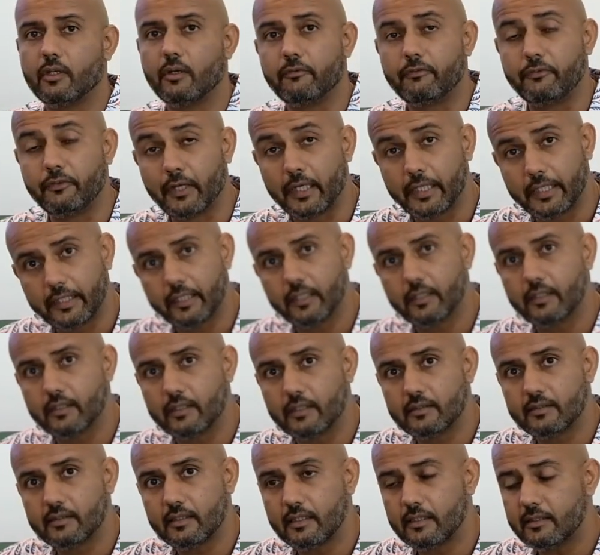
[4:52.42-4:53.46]
variant
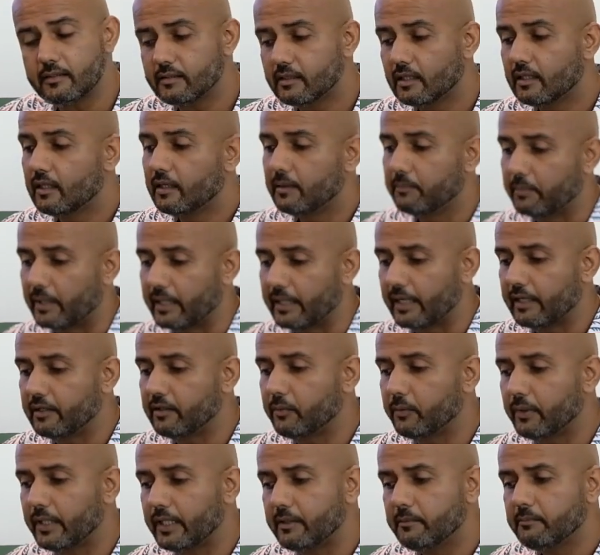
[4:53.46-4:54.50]
this is, but
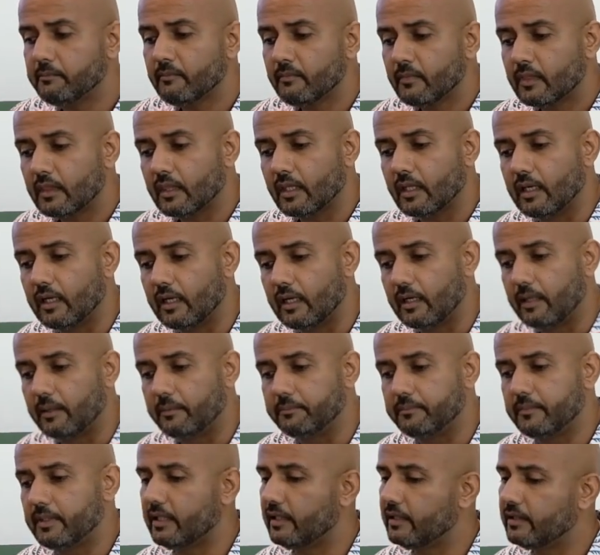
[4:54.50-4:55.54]
anyway,
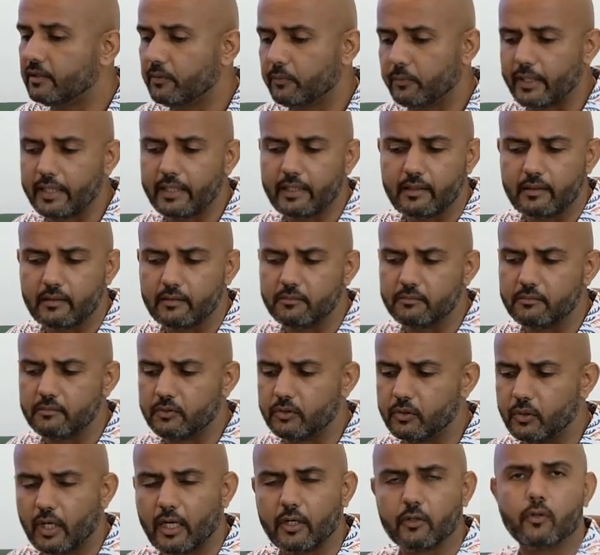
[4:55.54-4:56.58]
either way,
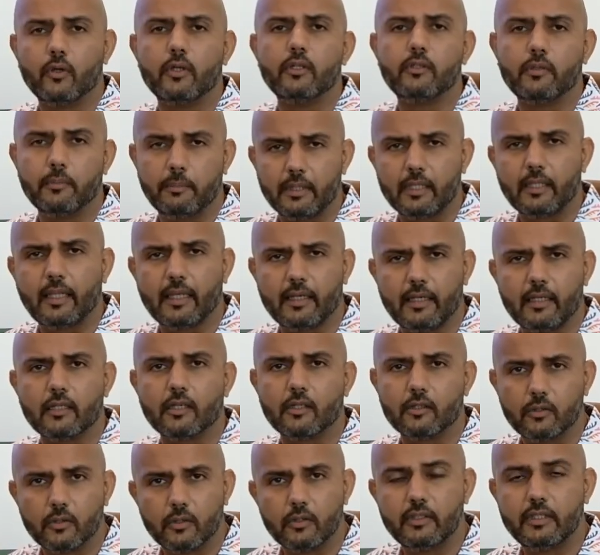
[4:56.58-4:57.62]
you are going to be getting a
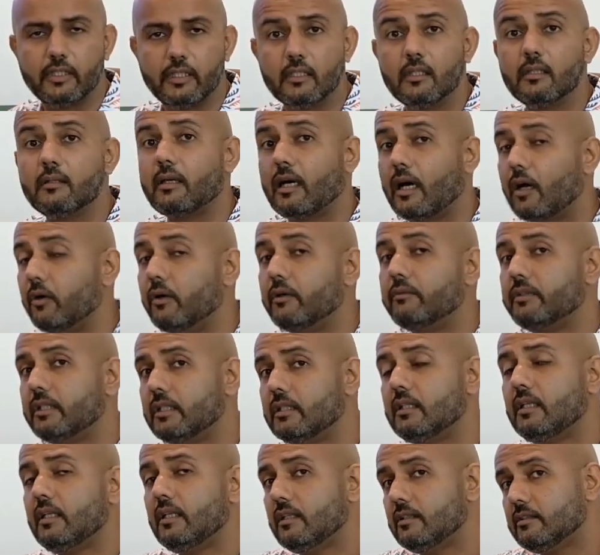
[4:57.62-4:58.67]
good deal.
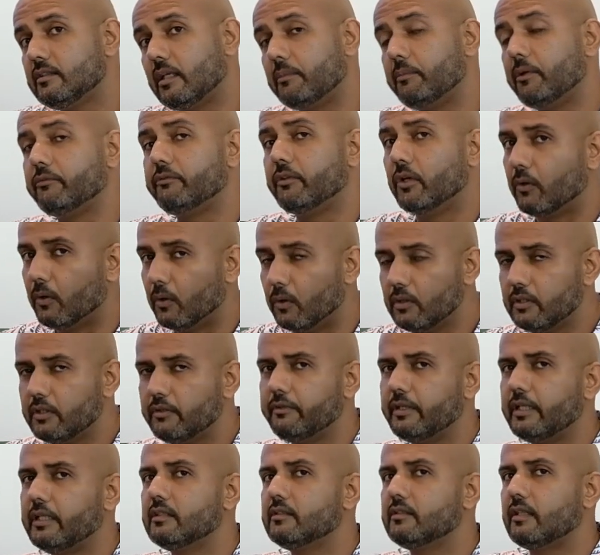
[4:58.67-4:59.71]
However, some of the older
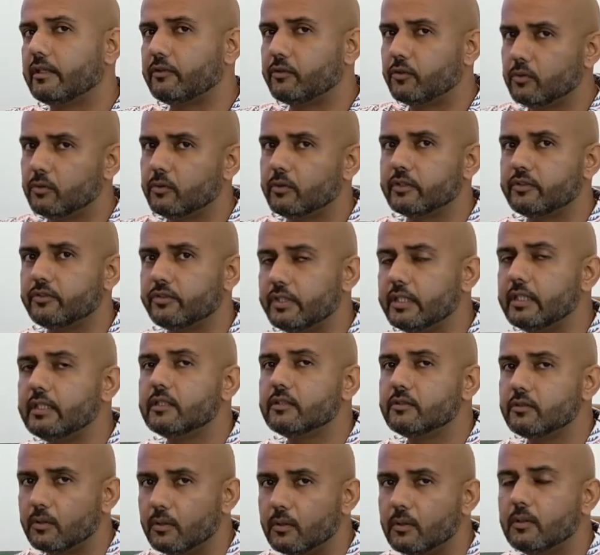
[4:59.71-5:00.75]
variants, like 2 or 3
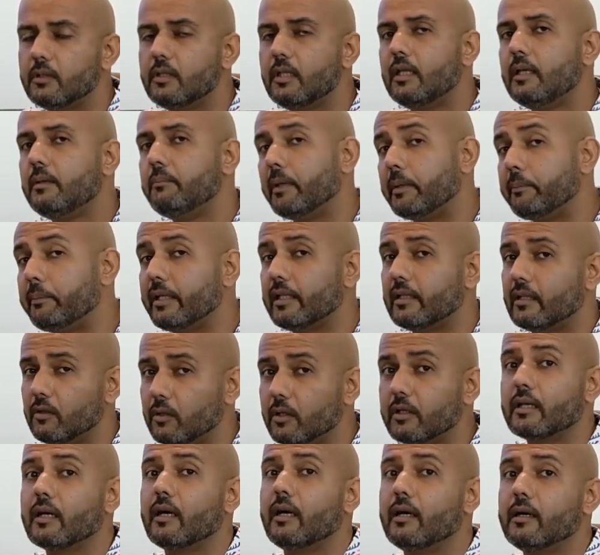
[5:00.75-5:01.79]
years old, maybe
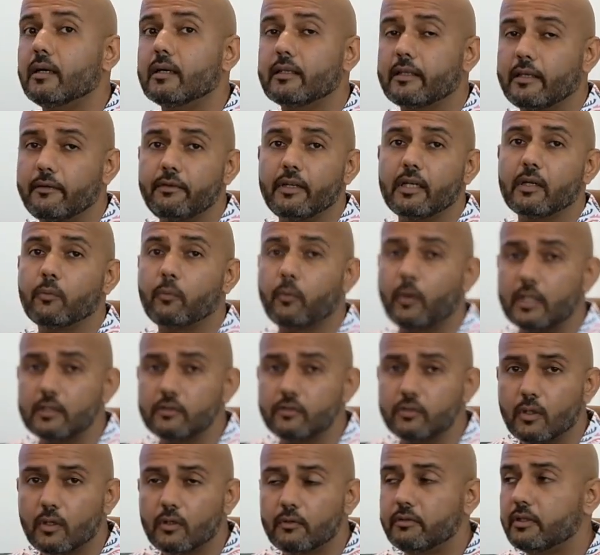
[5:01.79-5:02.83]
give it a once
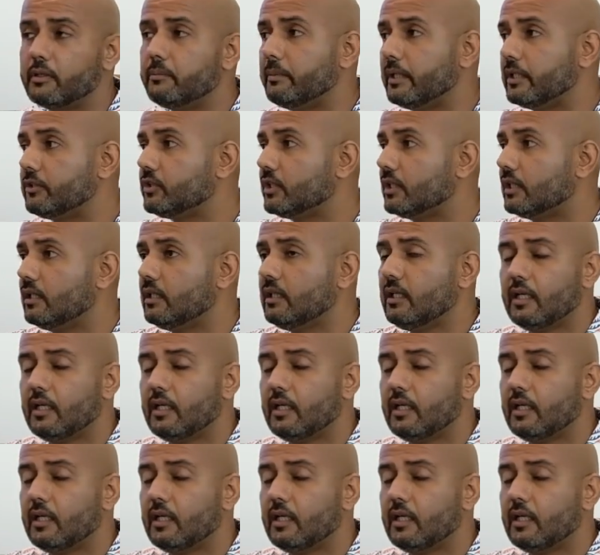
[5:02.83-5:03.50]
over, make sure